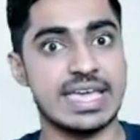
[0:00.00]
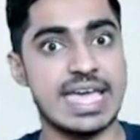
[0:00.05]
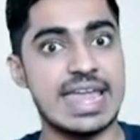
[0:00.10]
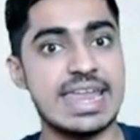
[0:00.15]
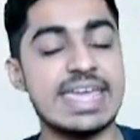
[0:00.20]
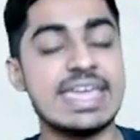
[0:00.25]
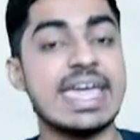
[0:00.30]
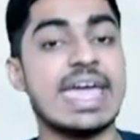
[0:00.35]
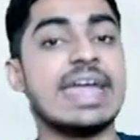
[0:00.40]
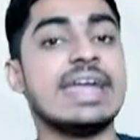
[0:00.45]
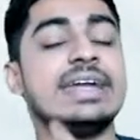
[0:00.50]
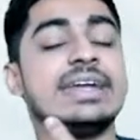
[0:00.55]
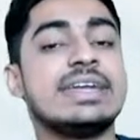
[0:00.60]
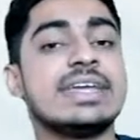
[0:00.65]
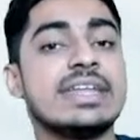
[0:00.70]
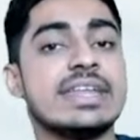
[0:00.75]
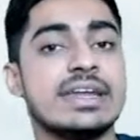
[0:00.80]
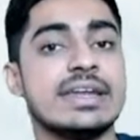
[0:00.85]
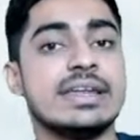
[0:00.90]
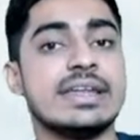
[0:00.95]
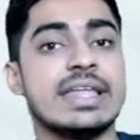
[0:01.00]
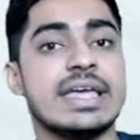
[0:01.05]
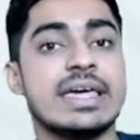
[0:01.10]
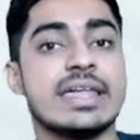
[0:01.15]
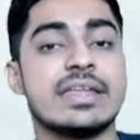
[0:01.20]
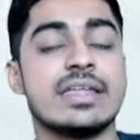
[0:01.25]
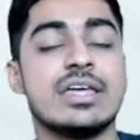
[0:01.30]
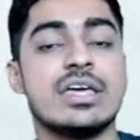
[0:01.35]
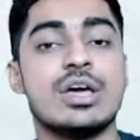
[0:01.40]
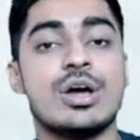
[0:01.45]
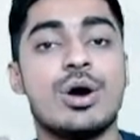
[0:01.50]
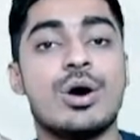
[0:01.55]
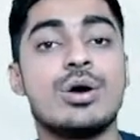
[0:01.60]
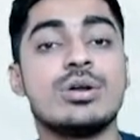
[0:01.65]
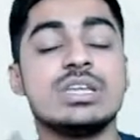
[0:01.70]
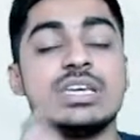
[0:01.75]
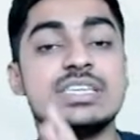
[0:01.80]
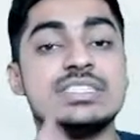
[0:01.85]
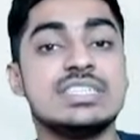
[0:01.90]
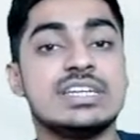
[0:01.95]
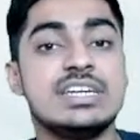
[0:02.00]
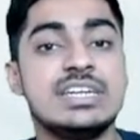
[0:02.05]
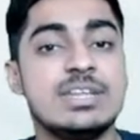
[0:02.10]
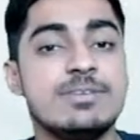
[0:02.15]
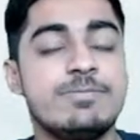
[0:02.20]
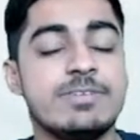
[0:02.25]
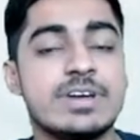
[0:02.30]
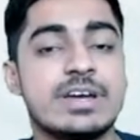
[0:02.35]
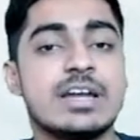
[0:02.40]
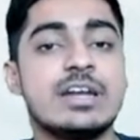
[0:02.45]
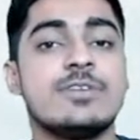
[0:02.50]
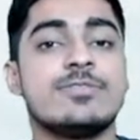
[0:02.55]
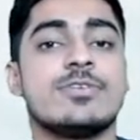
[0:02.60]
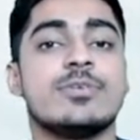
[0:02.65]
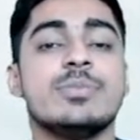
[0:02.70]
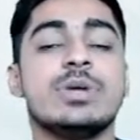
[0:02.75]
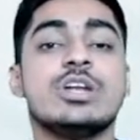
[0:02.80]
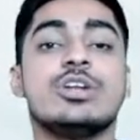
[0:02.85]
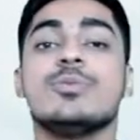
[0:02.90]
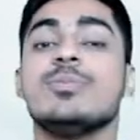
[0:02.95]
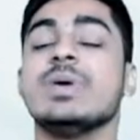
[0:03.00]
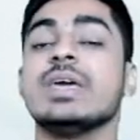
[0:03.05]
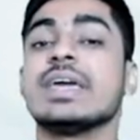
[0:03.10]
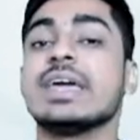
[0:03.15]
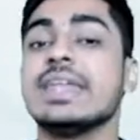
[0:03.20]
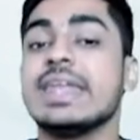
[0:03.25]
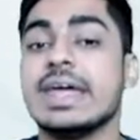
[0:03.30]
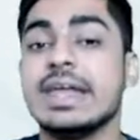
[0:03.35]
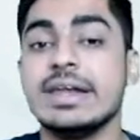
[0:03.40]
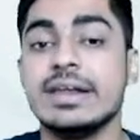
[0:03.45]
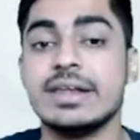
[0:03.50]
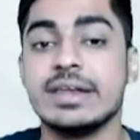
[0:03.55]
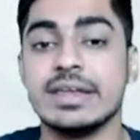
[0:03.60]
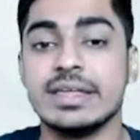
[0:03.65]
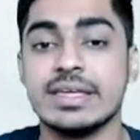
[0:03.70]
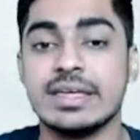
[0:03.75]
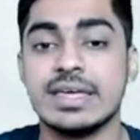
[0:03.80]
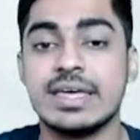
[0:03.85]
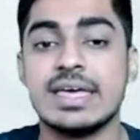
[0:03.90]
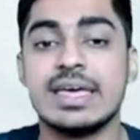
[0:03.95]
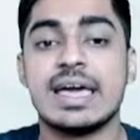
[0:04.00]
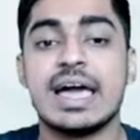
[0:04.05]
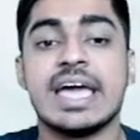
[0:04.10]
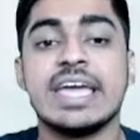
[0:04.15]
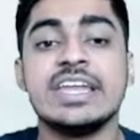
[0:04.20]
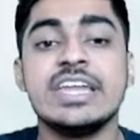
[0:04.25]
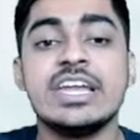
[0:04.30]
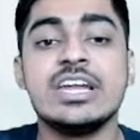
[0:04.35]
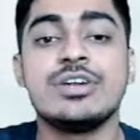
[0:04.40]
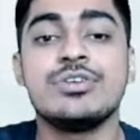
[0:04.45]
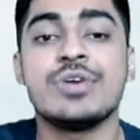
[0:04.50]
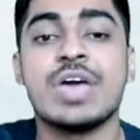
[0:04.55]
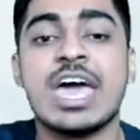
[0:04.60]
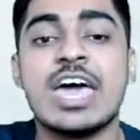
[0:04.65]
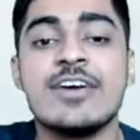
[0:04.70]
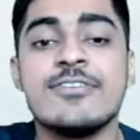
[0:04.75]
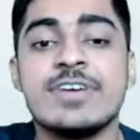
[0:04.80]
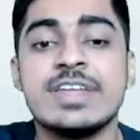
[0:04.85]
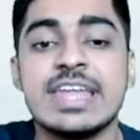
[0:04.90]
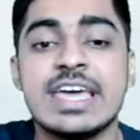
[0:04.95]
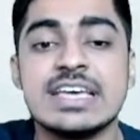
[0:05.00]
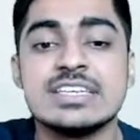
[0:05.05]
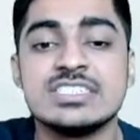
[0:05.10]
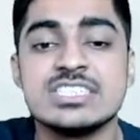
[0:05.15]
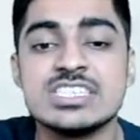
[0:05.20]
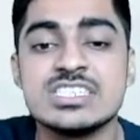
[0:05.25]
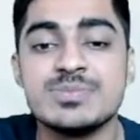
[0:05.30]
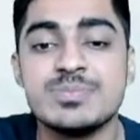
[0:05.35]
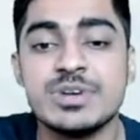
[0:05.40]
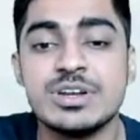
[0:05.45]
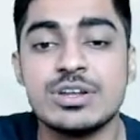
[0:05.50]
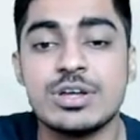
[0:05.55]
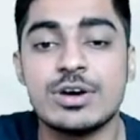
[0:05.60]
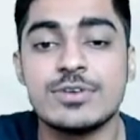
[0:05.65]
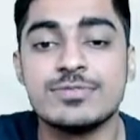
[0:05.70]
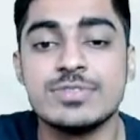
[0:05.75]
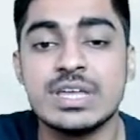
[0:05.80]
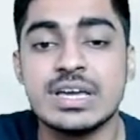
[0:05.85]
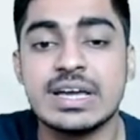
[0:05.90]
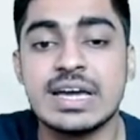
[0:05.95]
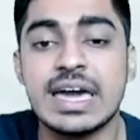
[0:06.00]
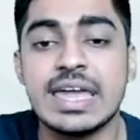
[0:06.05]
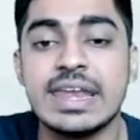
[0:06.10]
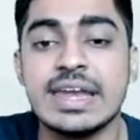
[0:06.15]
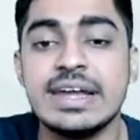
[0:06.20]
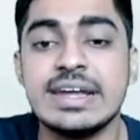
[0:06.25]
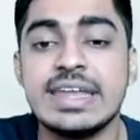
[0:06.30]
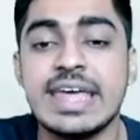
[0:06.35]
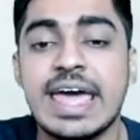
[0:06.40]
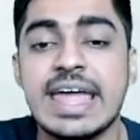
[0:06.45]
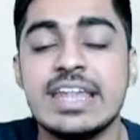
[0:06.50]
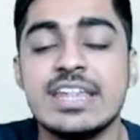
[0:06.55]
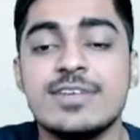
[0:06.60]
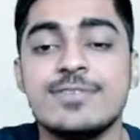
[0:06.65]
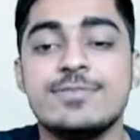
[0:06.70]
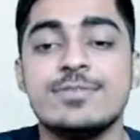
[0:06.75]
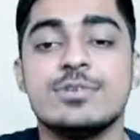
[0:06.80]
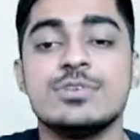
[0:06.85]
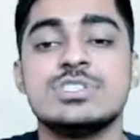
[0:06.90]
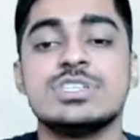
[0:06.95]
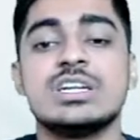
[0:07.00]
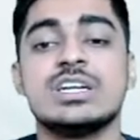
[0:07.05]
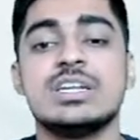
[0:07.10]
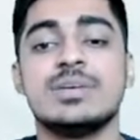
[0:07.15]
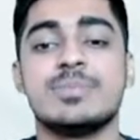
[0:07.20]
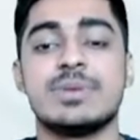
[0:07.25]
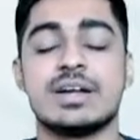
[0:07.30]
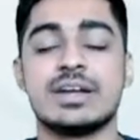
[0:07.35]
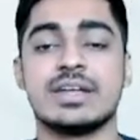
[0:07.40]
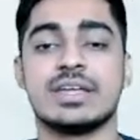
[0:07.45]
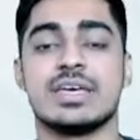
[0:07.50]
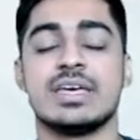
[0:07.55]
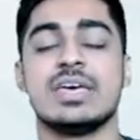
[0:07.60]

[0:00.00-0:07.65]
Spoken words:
Can I enter in there? Or is it difficult for me to make an entry? I need to have an assessment of the current and the future demand.